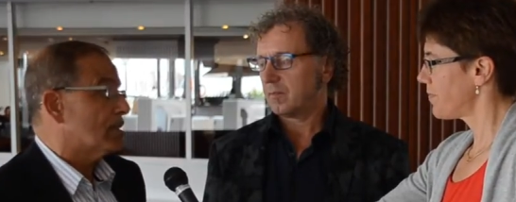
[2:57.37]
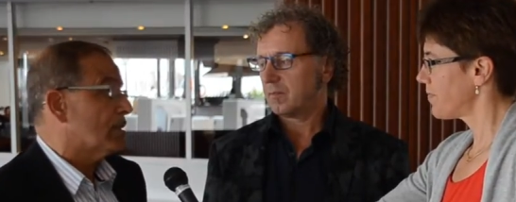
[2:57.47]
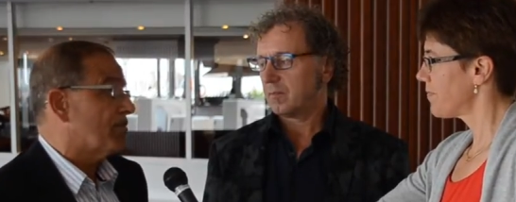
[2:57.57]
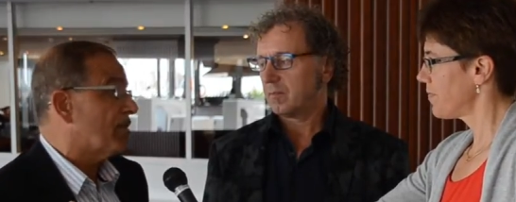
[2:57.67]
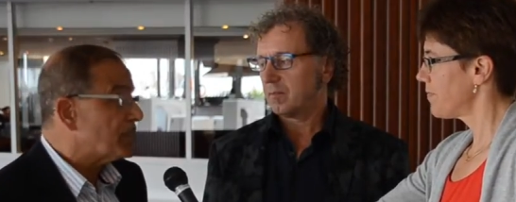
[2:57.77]

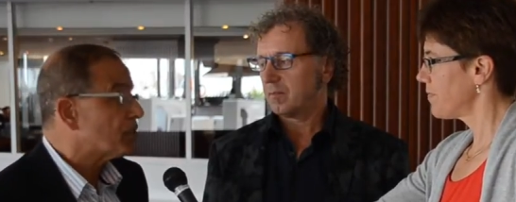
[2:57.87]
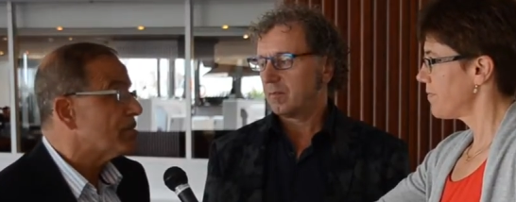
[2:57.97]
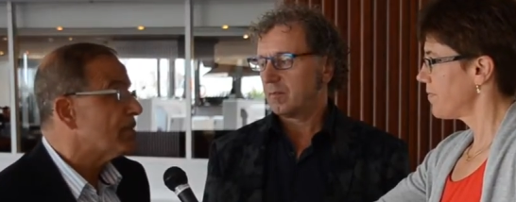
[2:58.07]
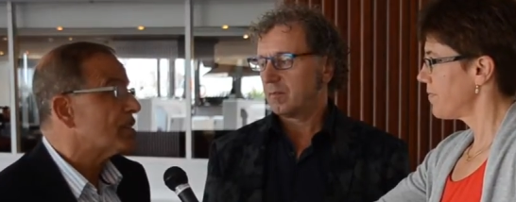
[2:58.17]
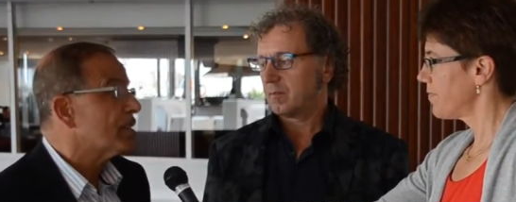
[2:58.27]
Speaker 1: the phase
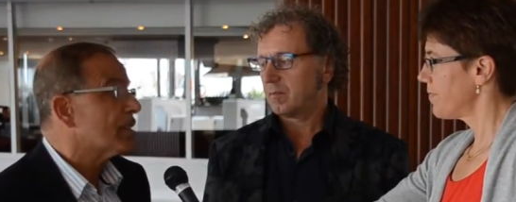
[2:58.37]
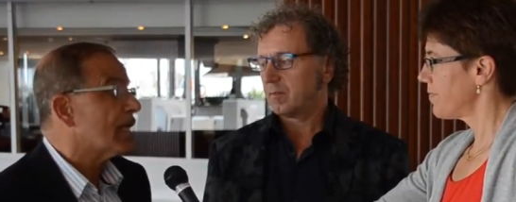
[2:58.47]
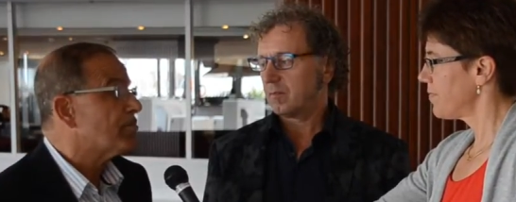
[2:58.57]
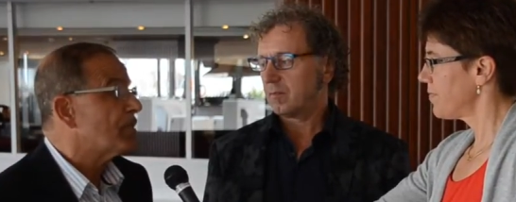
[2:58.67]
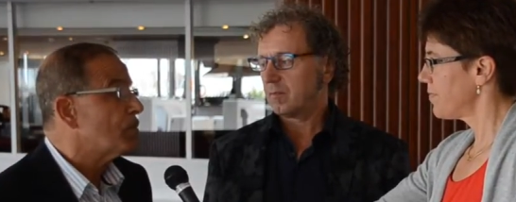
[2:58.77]
change material
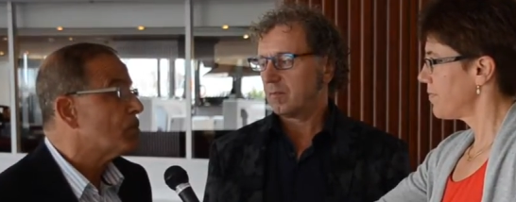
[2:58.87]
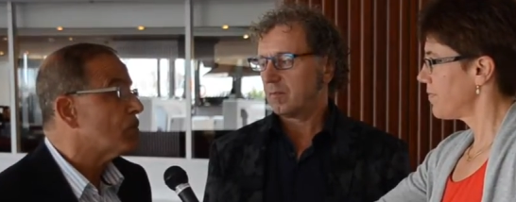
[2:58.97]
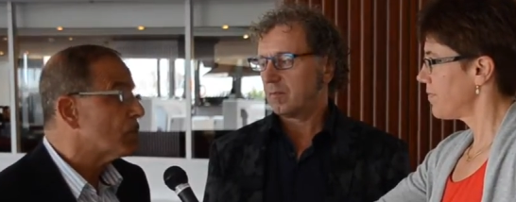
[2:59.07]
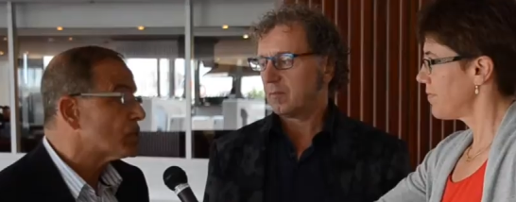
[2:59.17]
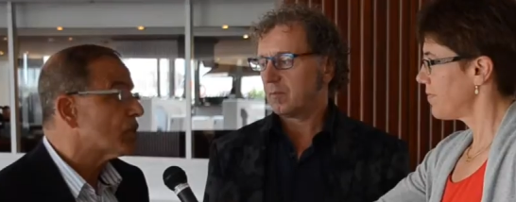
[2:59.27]
can be used
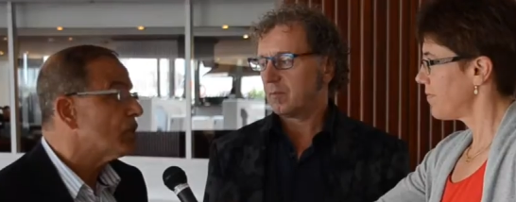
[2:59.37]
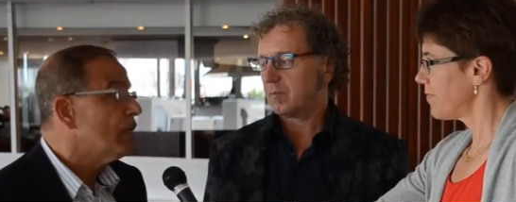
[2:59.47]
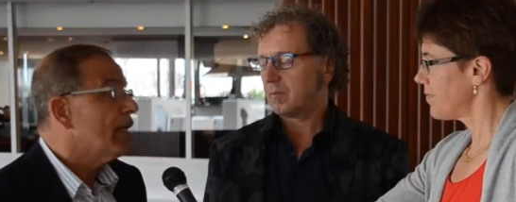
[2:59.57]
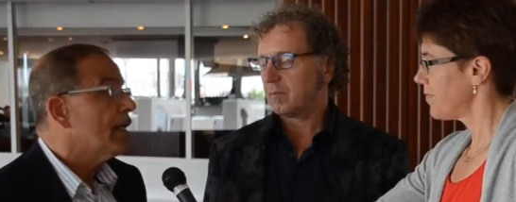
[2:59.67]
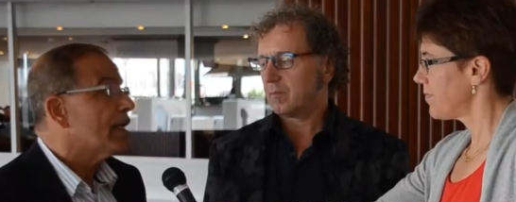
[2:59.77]
also
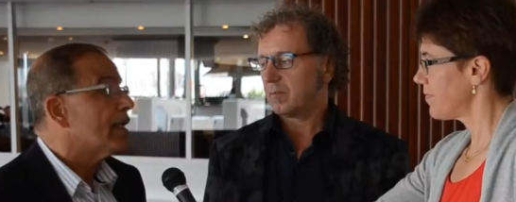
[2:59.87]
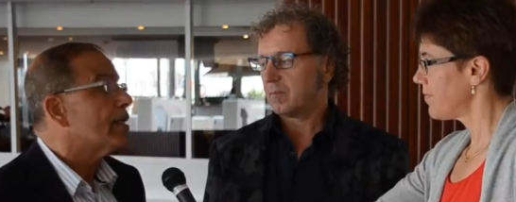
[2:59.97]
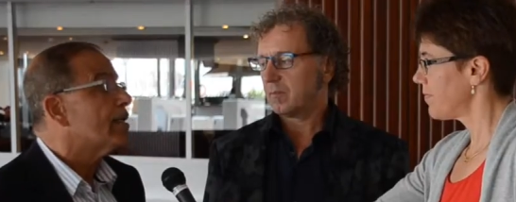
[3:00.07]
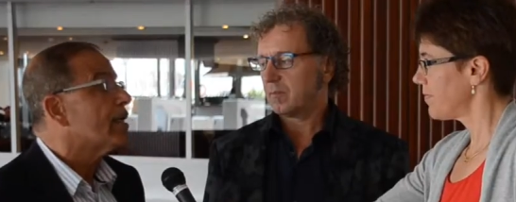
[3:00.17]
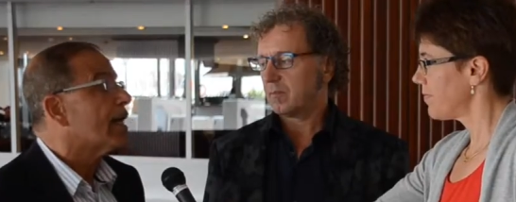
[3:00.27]

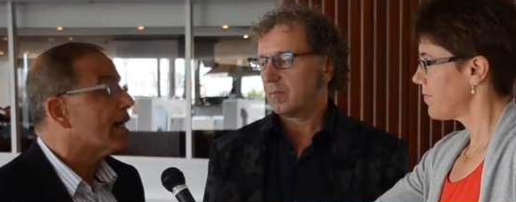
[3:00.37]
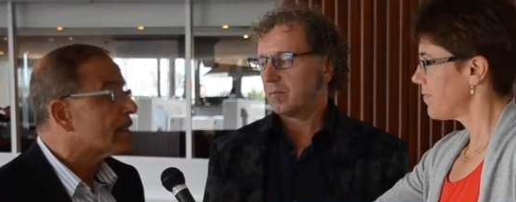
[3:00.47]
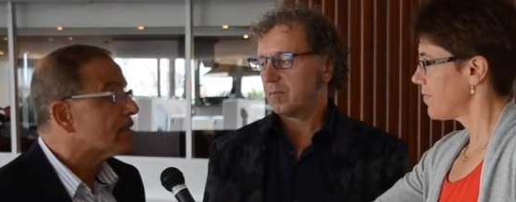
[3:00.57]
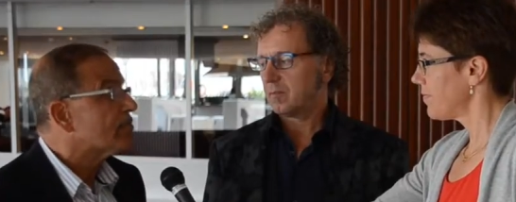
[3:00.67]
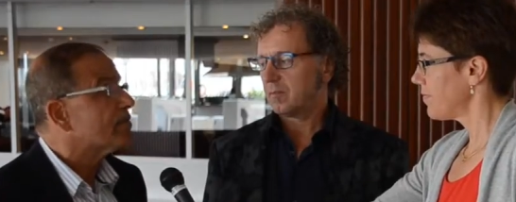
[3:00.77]
in
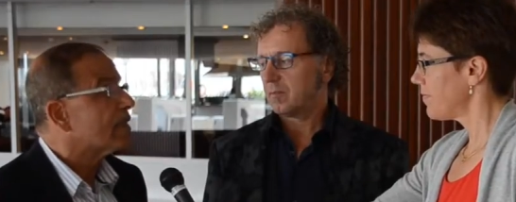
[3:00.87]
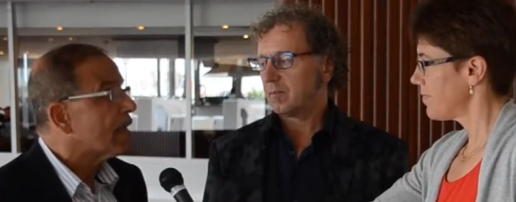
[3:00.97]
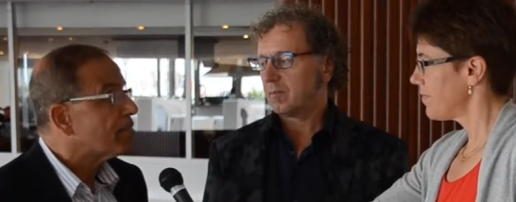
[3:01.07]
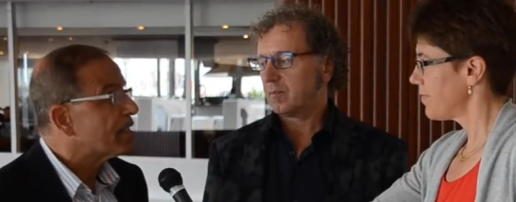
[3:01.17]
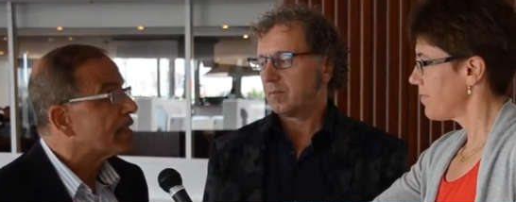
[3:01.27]
active
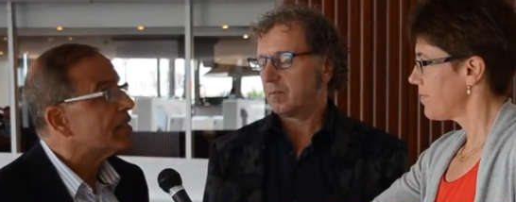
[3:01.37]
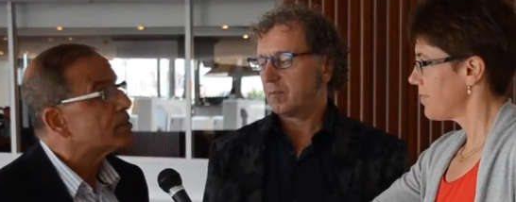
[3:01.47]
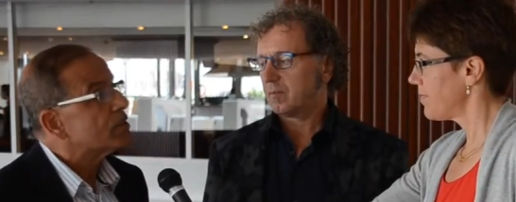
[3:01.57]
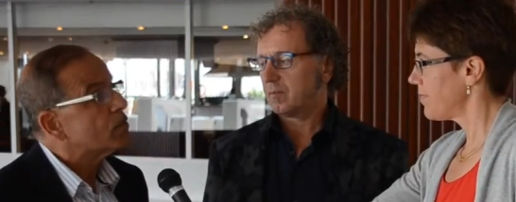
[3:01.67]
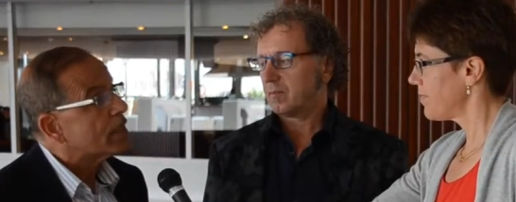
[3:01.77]

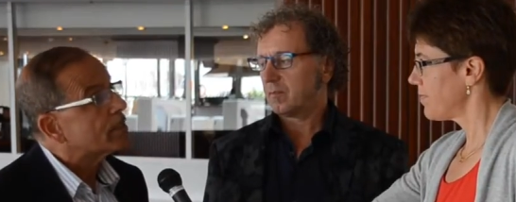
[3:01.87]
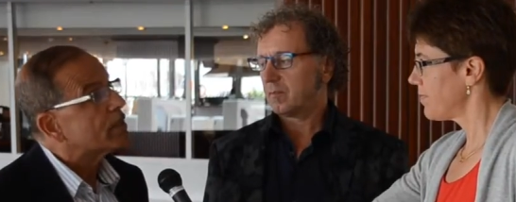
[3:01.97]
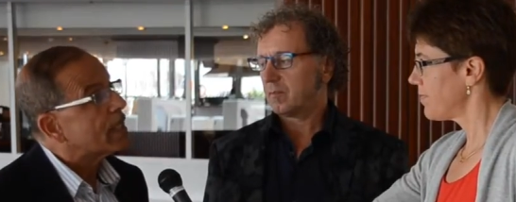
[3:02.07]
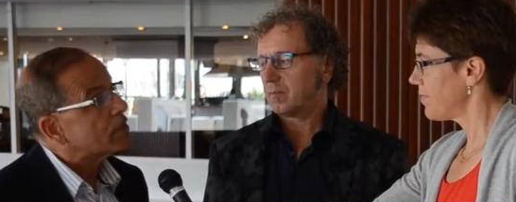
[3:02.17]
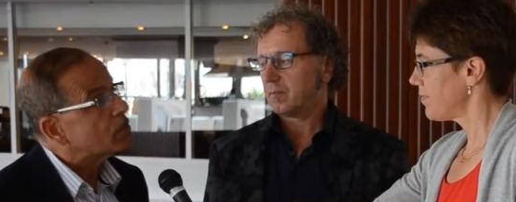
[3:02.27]
application where
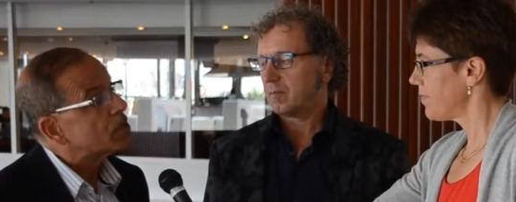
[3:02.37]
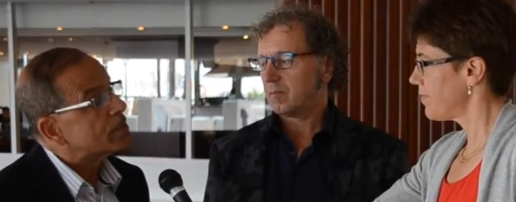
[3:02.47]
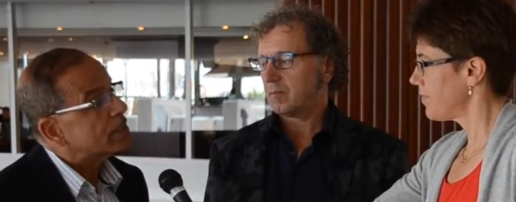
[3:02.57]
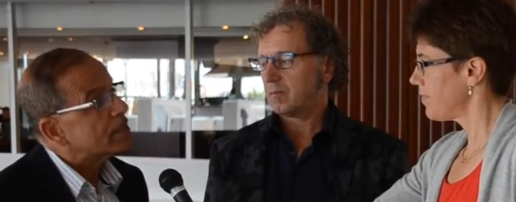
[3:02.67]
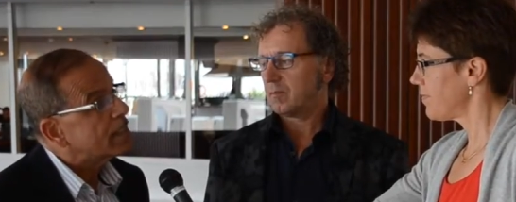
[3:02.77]
you can use
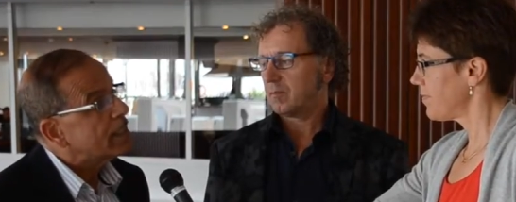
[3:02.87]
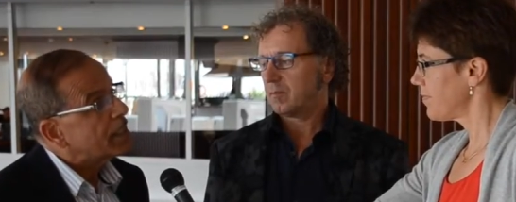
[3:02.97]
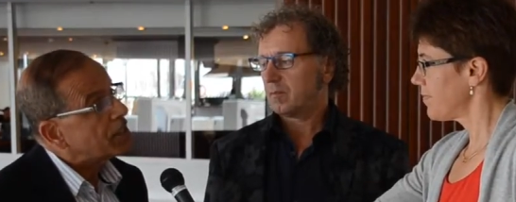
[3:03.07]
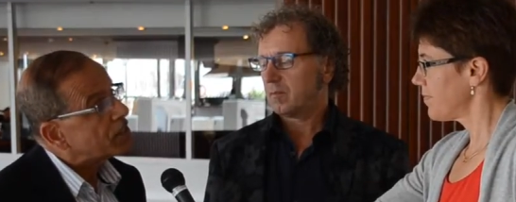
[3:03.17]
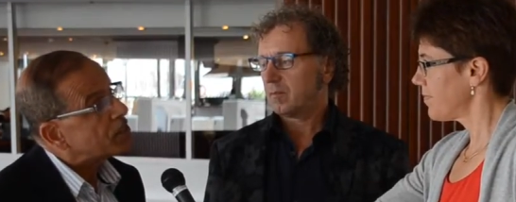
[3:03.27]
it in
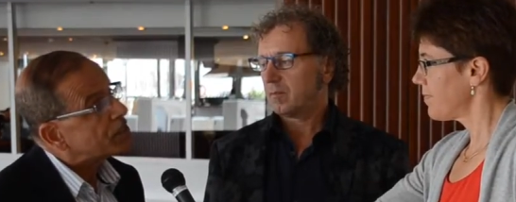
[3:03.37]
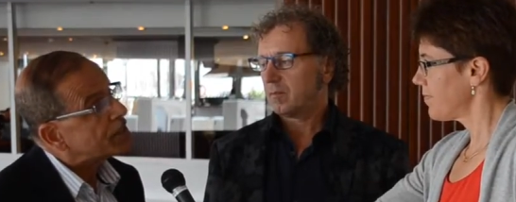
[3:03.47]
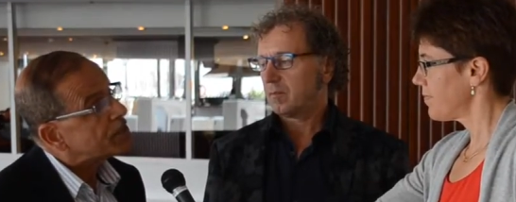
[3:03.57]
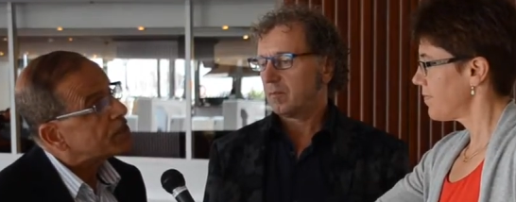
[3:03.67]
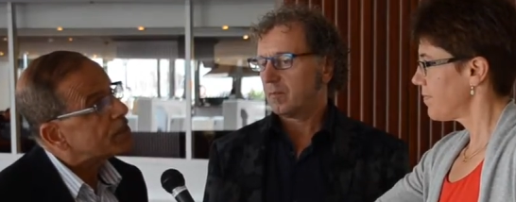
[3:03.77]
heat
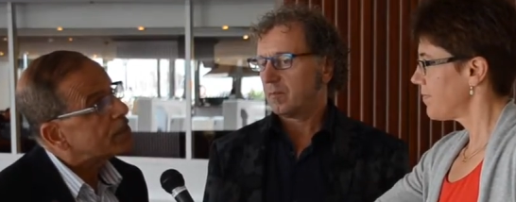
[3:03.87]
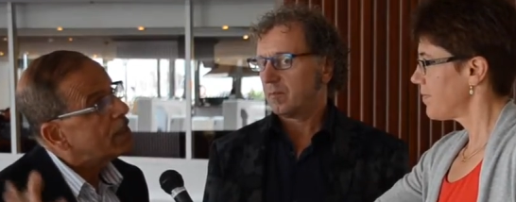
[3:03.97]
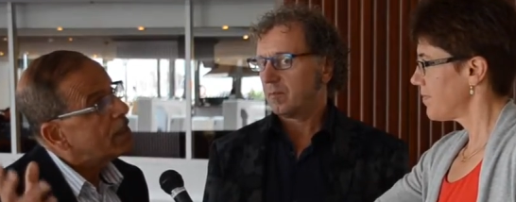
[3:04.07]
exchanger